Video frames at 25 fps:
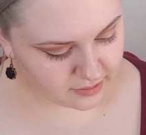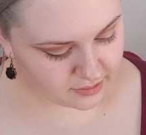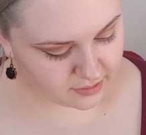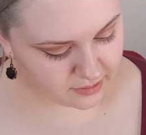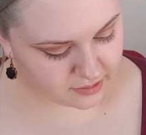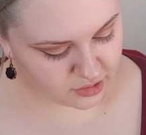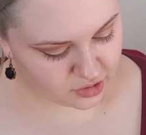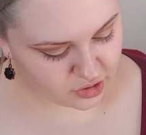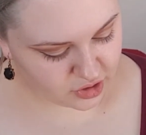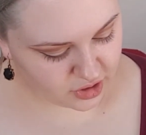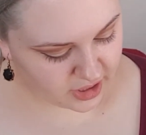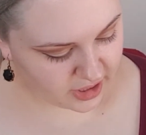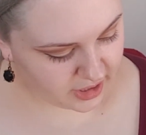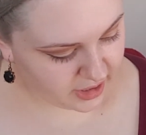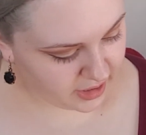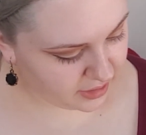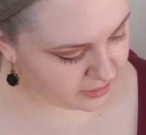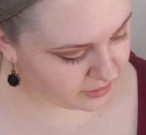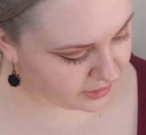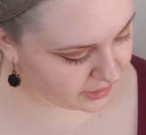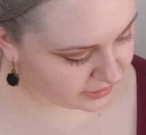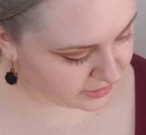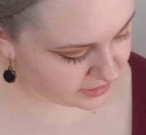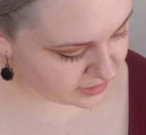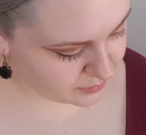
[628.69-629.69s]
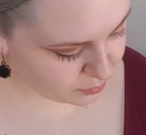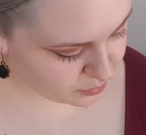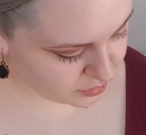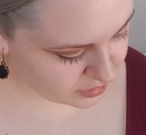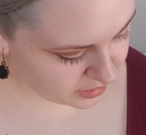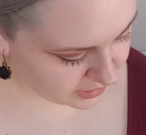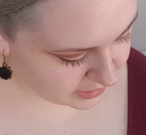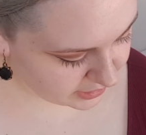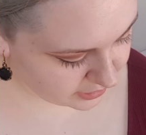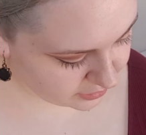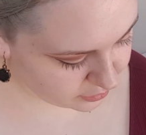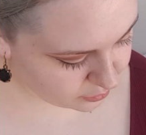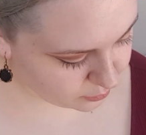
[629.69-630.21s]
shade, like this
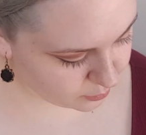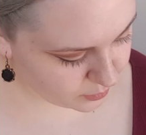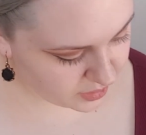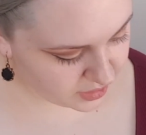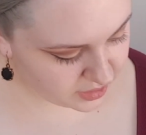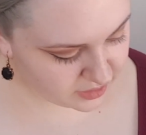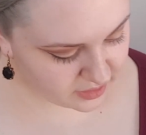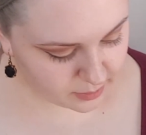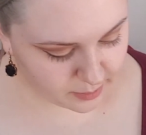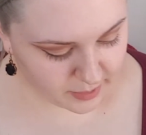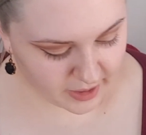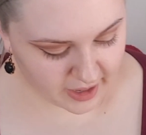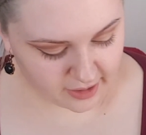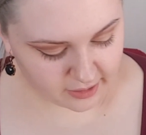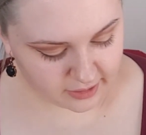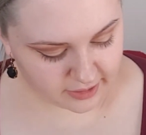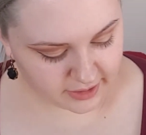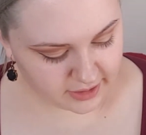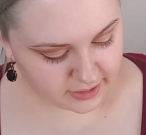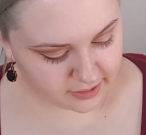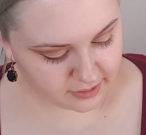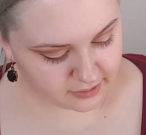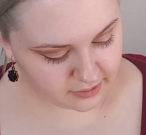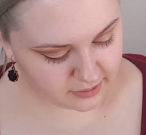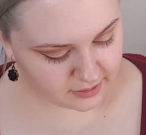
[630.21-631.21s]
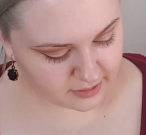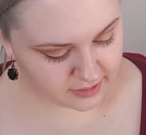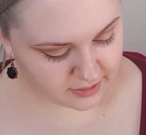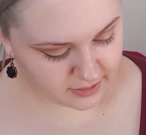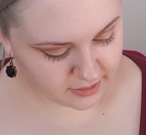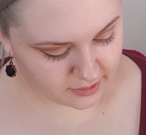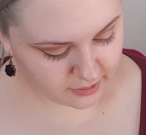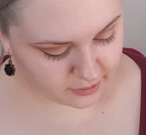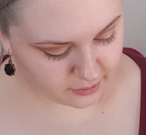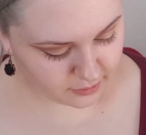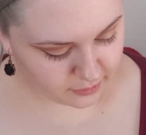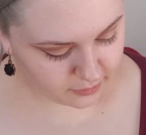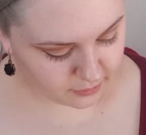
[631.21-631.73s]
particular one in the palette,
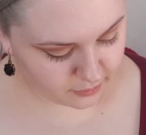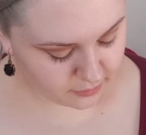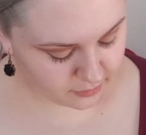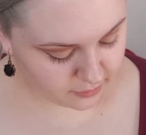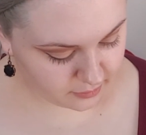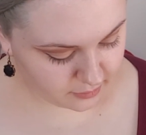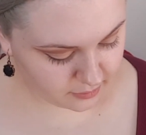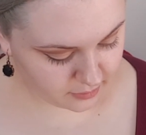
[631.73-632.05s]
so